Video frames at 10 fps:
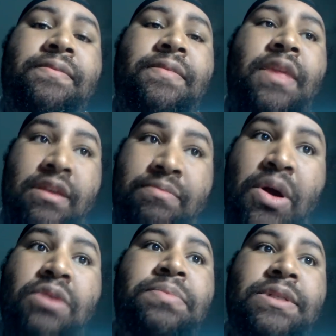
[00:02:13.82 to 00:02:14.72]
And he
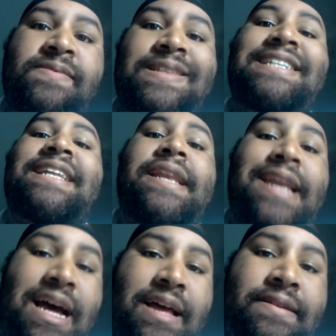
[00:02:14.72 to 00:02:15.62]
purposefully did
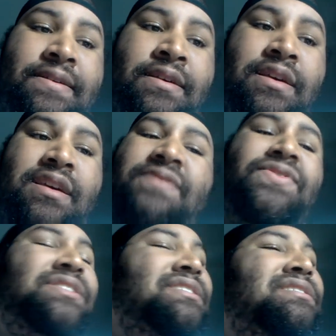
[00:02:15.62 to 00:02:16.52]
not. If
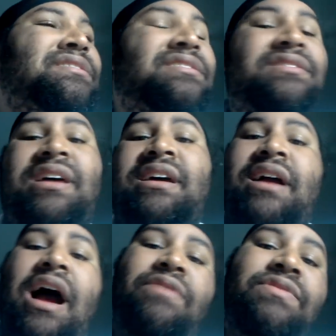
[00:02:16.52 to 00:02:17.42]
it's anything
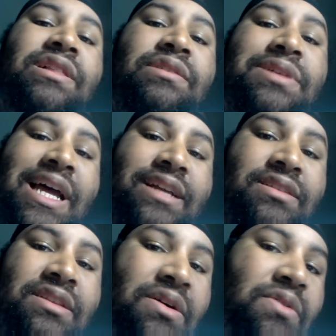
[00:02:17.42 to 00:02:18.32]
like I really would like
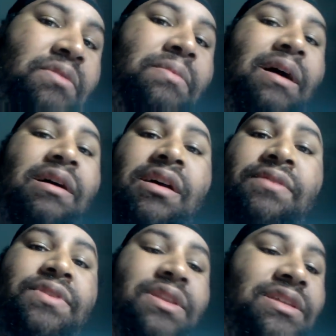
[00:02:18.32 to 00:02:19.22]
to know about
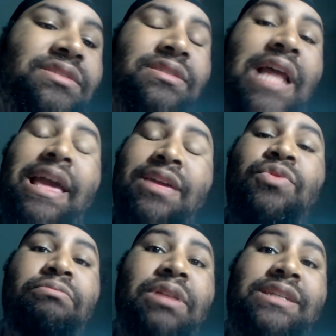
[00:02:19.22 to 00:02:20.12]
heaven, this and that, he
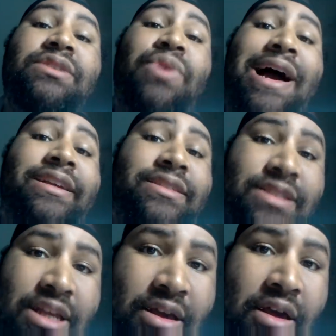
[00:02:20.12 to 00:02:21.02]
would bless it where I could
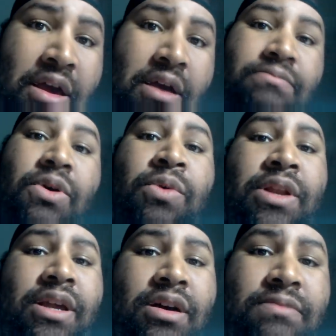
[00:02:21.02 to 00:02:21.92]
see it. But when
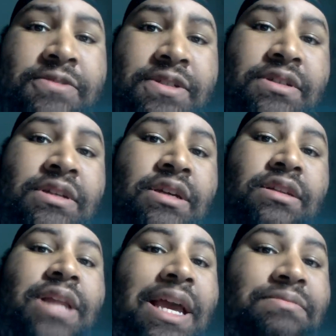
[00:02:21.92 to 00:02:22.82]
it comes to
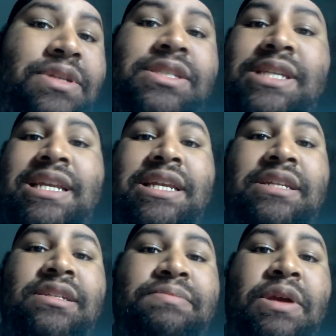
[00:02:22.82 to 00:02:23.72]
like me seeing in
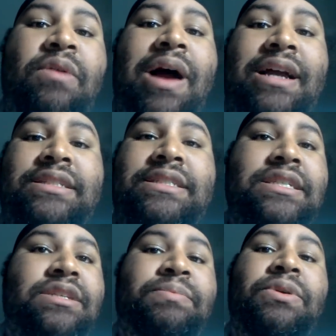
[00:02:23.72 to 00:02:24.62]
the spirit, where I could see
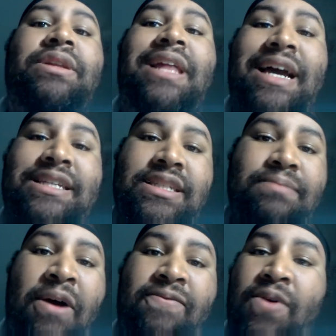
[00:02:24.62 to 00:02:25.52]
a spirit, like I see
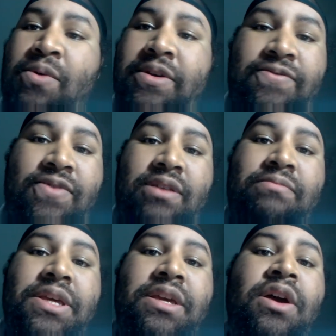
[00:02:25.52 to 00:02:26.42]
my phone in front of
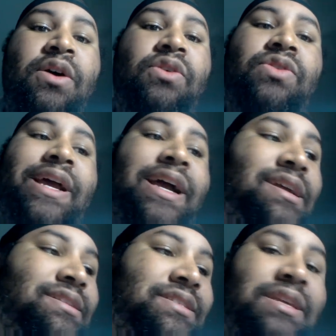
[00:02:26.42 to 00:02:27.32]
me, or like I
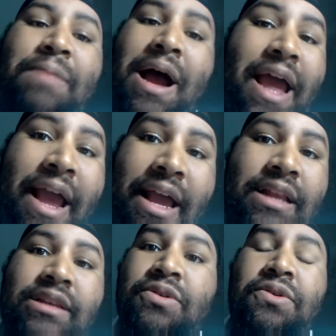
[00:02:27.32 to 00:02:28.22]
could see my
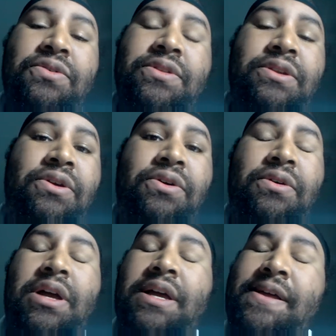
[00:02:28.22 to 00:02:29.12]
hand, or you know,